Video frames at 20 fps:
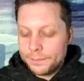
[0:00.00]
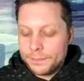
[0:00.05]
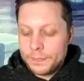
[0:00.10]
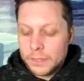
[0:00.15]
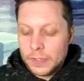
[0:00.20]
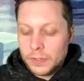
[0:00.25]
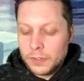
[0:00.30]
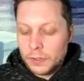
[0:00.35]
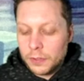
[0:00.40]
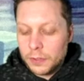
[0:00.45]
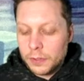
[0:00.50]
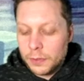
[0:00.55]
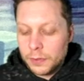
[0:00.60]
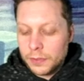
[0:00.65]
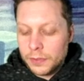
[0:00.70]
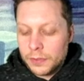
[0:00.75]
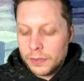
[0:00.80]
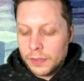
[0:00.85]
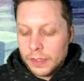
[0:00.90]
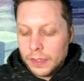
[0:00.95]
So you'll
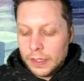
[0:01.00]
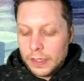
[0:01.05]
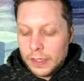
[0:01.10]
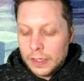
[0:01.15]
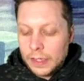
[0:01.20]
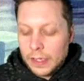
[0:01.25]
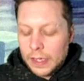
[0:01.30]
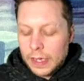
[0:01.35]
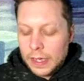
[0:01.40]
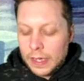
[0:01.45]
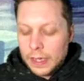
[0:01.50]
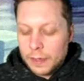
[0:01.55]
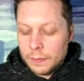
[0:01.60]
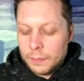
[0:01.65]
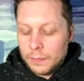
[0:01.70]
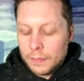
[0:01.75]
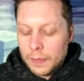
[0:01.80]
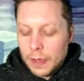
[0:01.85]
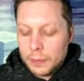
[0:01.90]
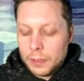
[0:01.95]
notice,
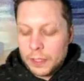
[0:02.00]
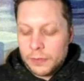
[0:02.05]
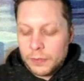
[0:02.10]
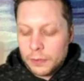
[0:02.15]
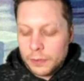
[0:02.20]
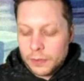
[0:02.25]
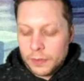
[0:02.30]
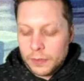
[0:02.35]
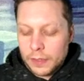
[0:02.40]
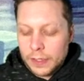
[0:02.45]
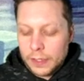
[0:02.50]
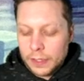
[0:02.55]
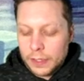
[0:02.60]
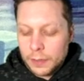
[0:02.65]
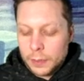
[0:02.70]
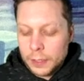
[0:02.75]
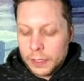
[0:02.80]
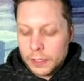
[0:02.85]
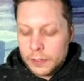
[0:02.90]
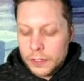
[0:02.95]
I believe it was
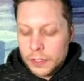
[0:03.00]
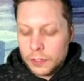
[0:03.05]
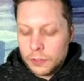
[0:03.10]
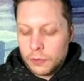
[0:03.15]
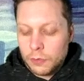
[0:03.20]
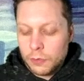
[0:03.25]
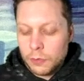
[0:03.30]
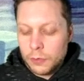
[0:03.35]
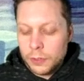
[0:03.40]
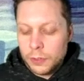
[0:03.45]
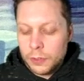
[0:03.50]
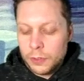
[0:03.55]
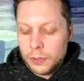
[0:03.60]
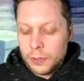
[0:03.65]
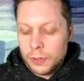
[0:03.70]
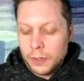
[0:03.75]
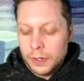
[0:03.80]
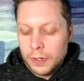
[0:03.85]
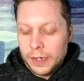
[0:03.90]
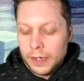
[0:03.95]
Azalea, but there's a
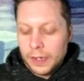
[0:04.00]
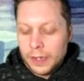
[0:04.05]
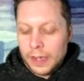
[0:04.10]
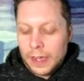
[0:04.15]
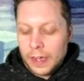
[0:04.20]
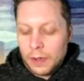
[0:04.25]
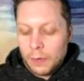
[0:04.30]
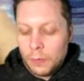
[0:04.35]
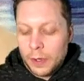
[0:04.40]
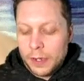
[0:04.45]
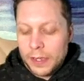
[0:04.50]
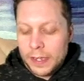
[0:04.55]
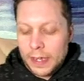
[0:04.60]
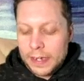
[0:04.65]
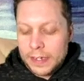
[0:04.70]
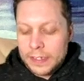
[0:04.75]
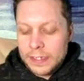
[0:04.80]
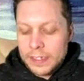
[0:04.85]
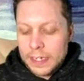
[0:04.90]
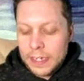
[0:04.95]
Crew
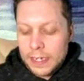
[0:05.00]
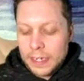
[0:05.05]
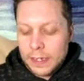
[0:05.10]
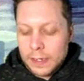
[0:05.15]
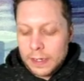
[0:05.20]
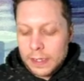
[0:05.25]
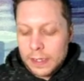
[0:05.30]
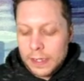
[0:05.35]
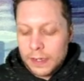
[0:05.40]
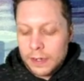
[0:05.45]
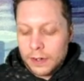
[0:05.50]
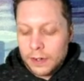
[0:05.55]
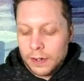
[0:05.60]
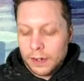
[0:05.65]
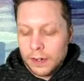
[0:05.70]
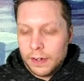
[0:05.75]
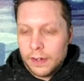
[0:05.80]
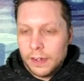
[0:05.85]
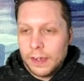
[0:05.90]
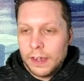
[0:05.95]
119
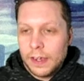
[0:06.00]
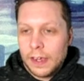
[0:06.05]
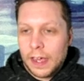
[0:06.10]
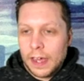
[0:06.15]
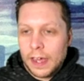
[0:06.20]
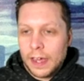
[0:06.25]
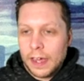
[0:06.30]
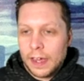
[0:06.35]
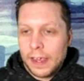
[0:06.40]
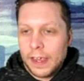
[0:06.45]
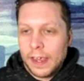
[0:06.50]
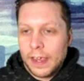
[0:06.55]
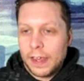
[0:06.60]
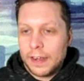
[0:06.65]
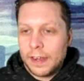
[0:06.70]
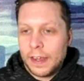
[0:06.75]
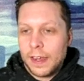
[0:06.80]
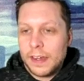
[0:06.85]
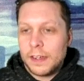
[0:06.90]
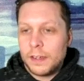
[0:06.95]
here.
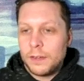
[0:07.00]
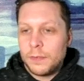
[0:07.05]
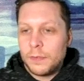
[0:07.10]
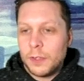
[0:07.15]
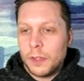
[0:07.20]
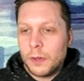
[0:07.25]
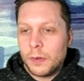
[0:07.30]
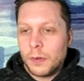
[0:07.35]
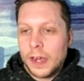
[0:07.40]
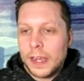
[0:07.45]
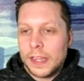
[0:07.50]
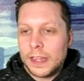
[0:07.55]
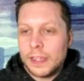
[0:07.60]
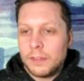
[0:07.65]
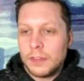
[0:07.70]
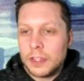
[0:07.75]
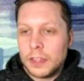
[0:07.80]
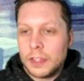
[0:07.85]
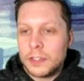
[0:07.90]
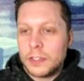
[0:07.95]
And I didn't feel right
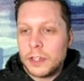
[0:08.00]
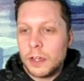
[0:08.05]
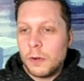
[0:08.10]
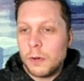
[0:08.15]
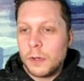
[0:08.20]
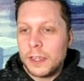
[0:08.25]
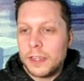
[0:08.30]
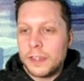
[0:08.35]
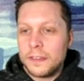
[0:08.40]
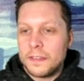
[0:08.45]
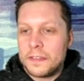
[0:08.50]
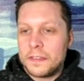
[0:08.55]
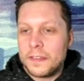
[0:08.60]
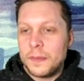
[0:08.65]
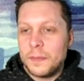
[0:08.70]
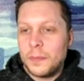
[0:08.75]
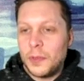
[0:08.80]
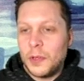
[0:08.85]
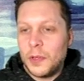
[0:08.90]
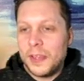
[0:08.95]
leaving the token
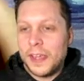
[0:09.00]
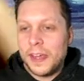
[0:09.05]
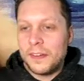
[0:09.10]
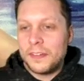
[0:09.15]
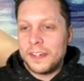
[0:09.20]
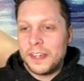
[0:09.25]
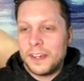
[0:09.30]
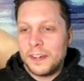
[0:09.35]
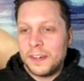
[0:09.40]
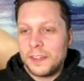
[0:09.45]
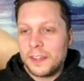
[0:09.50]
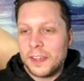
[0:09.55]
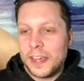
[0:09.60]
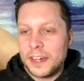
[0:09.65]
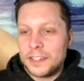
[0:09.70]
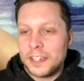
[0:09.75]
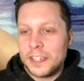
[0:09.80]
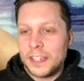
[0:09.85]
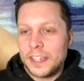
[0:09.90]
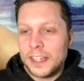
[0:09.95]
symbol down here, so I
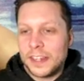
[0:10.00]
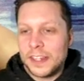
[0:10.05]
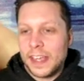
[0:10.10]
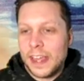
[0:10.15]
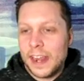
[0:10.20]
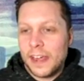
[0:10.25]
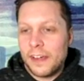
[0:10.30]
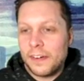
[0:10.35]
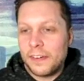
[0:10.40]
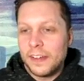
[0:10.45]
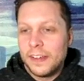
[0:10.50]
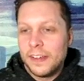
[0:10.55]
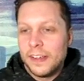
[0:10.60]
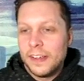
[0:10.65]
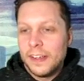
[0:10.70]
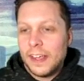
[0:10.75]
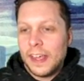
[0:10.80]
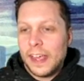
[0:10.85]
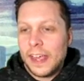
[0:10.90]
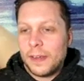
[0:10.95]
actually cut that out
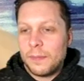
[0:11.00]
and